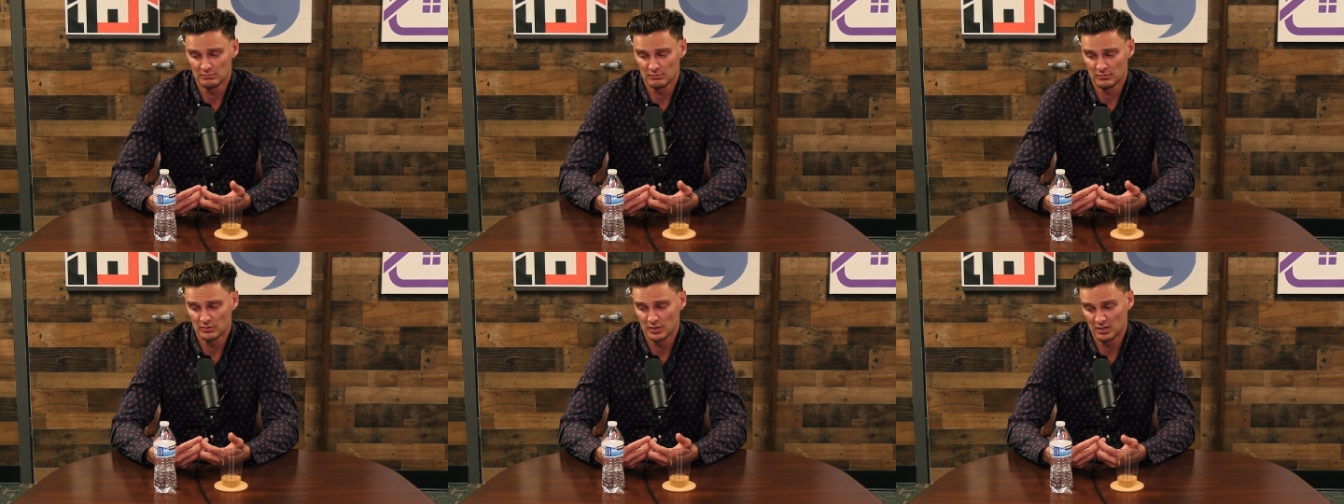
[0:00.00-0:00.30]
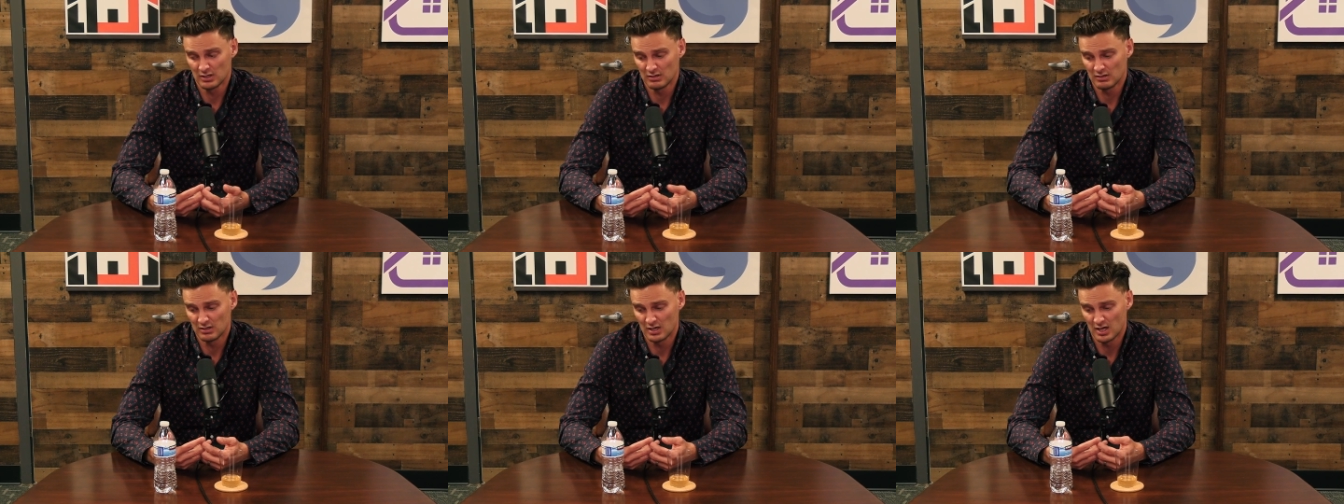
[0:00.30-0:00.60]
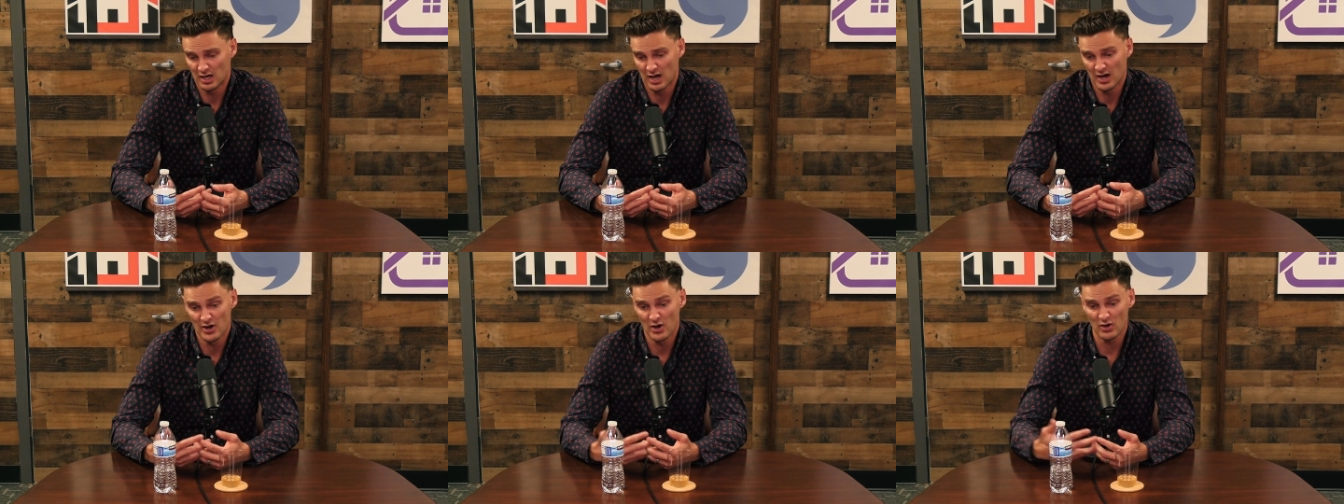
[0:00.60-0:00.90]
well,
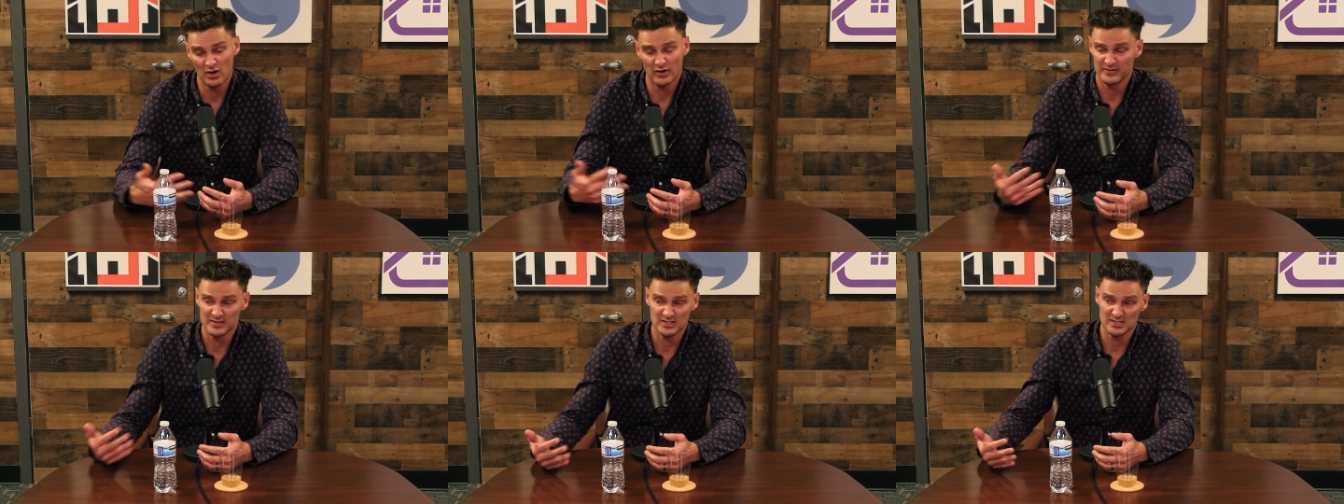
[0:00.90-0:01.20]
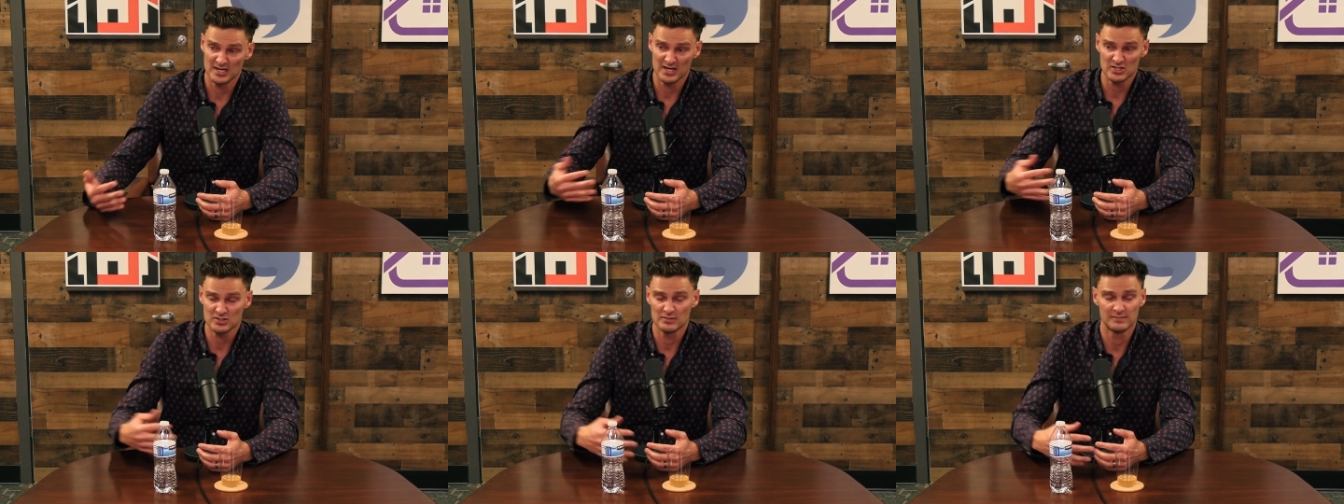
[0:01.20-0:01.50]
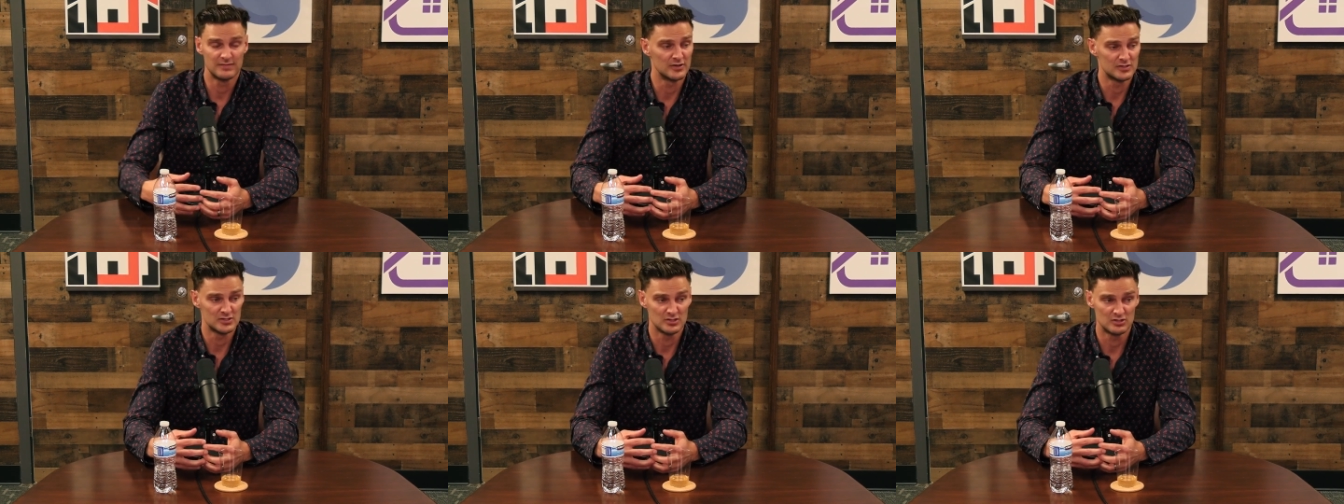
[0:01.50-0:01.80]
I know a lot of international
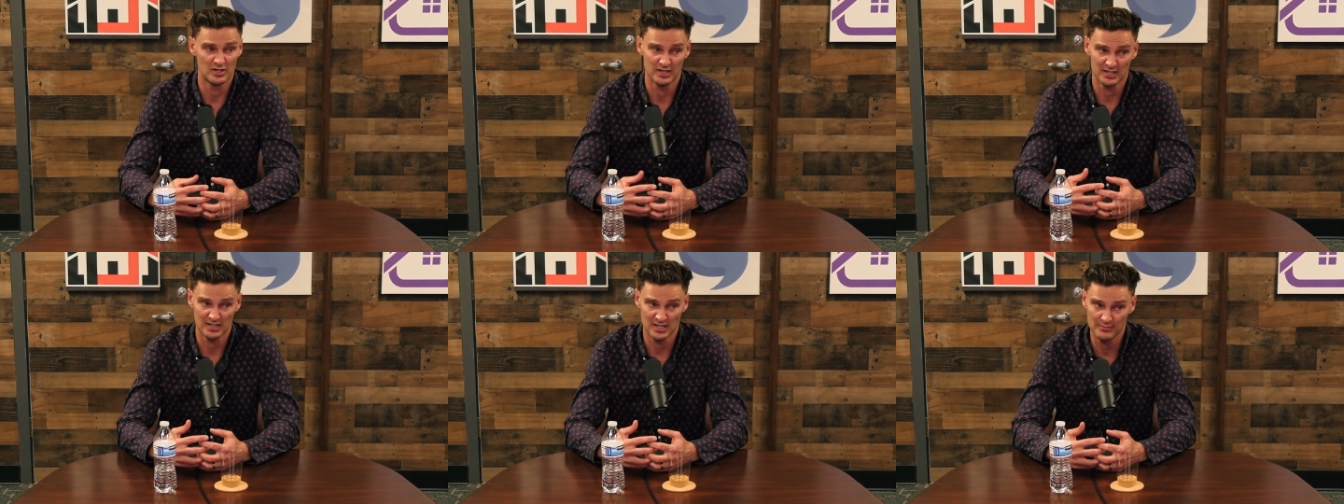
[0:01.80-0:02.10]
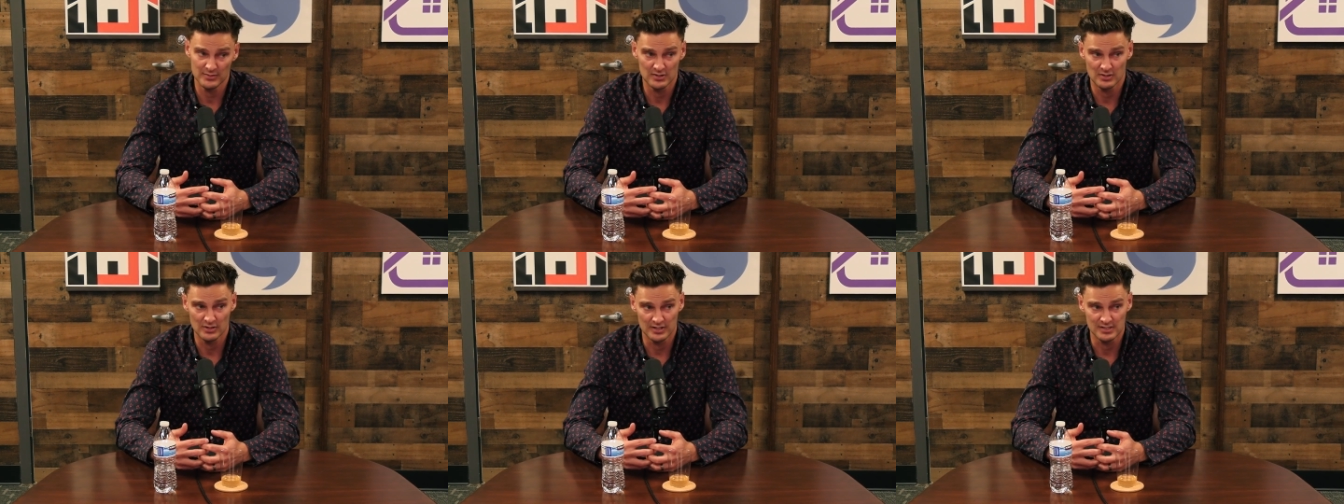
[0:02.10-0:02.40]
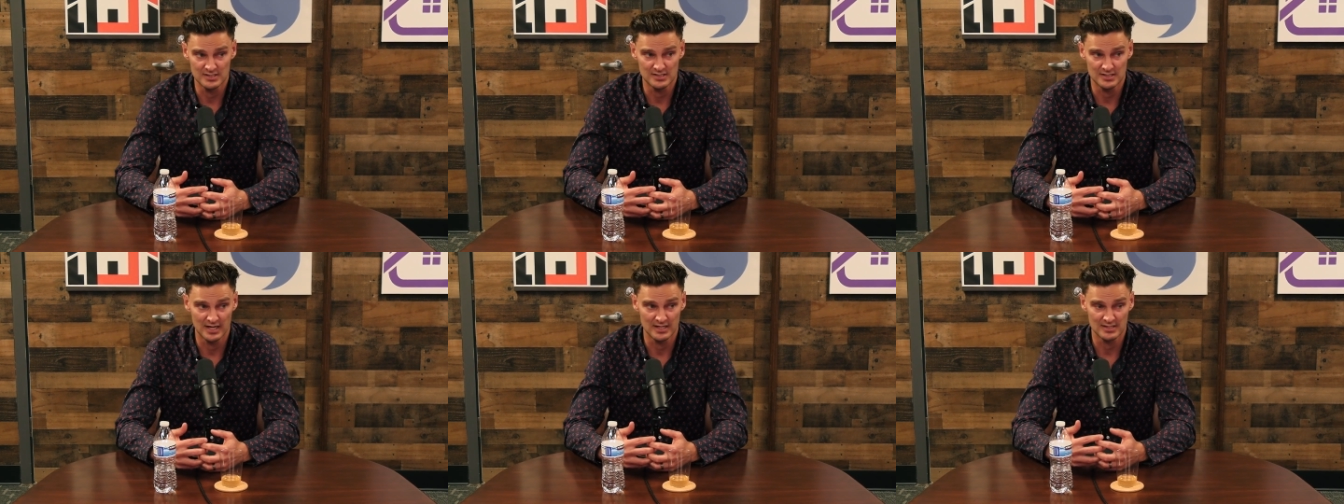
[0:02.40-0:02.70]
folks are trying to come to the United
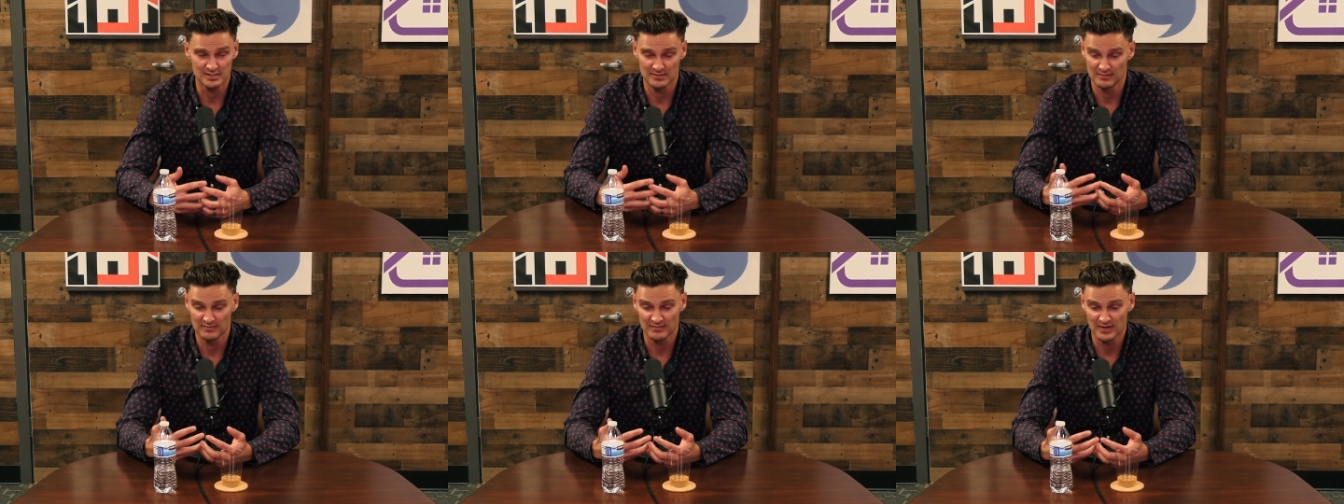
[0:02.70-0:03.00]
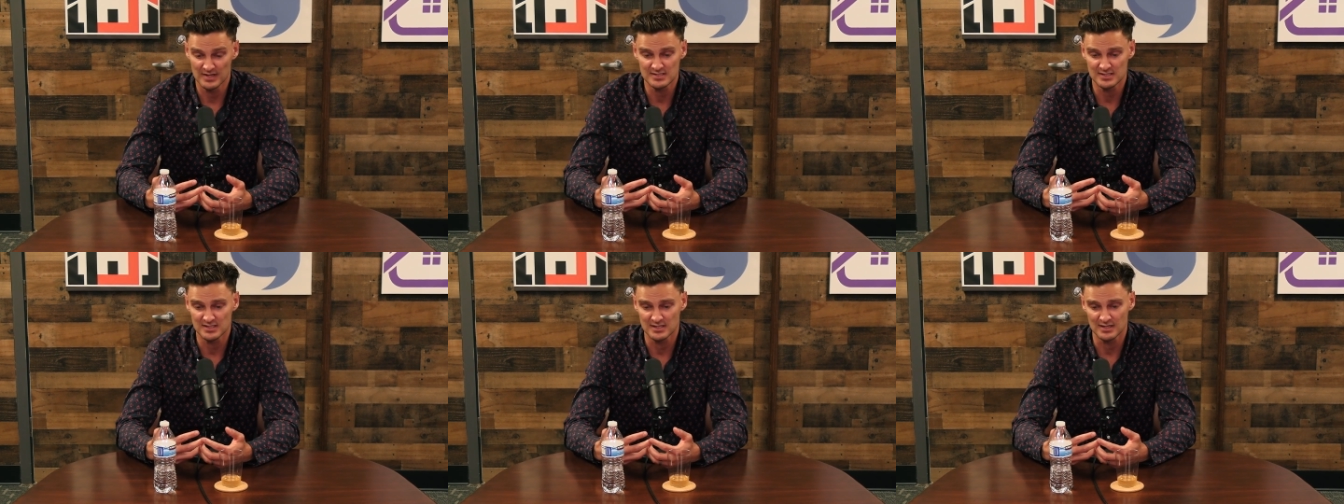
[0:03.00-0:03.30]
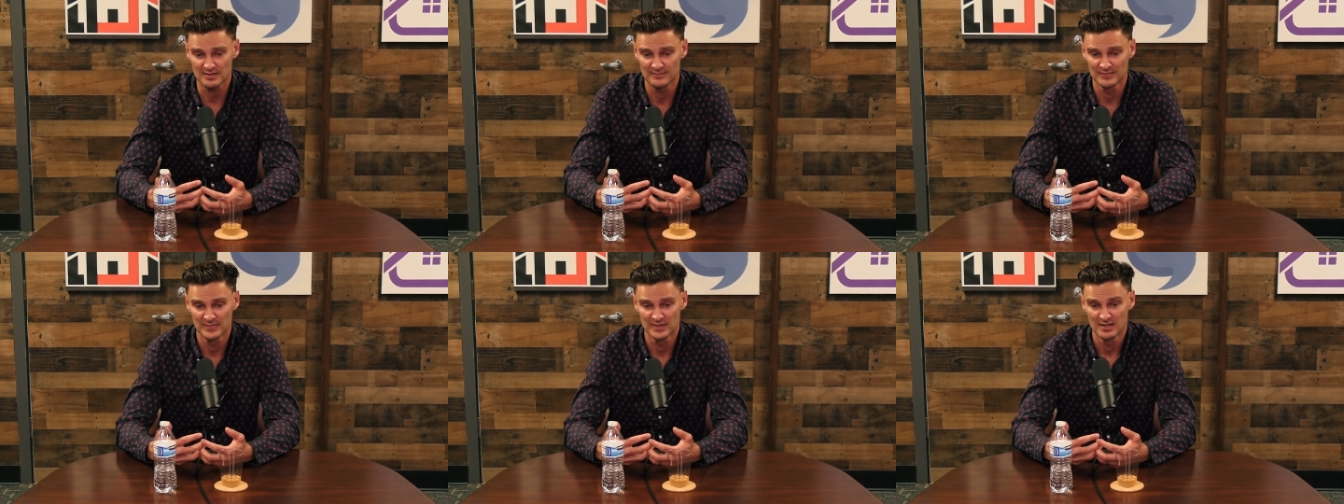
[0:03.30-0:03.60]
States and invest
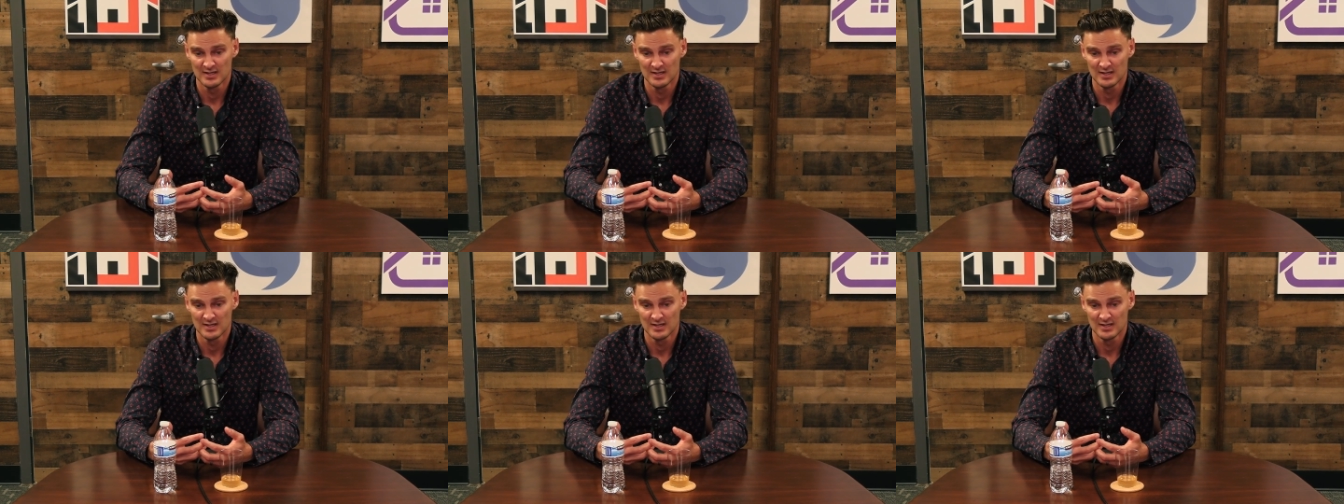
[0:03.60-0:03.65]
here.